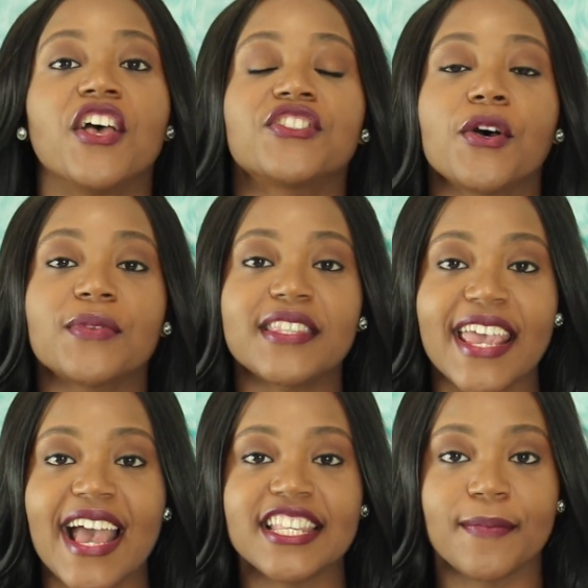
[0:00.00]
So
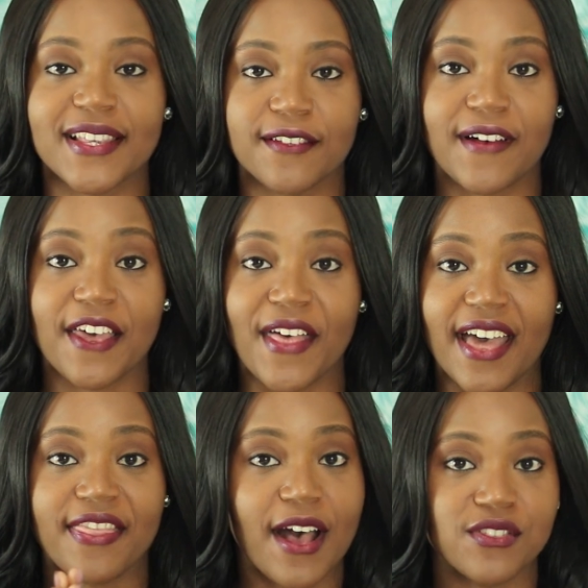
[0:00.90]
say I specified
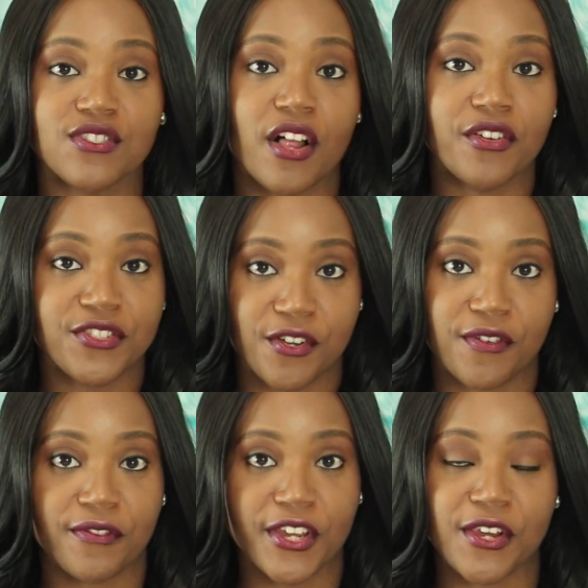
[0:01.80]
that $1,000
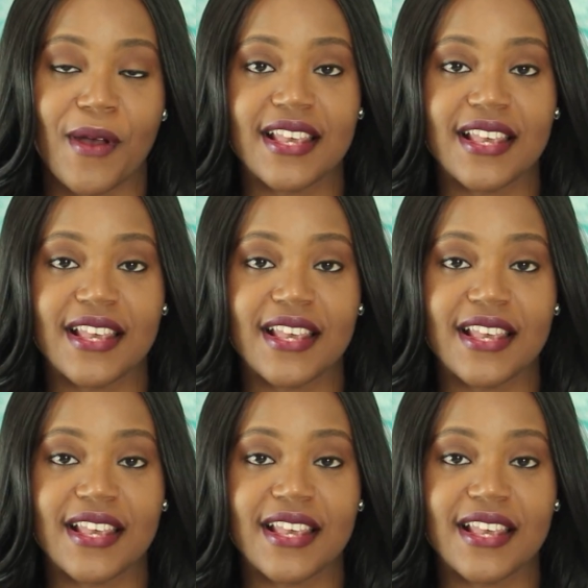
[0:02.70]
sofa for you.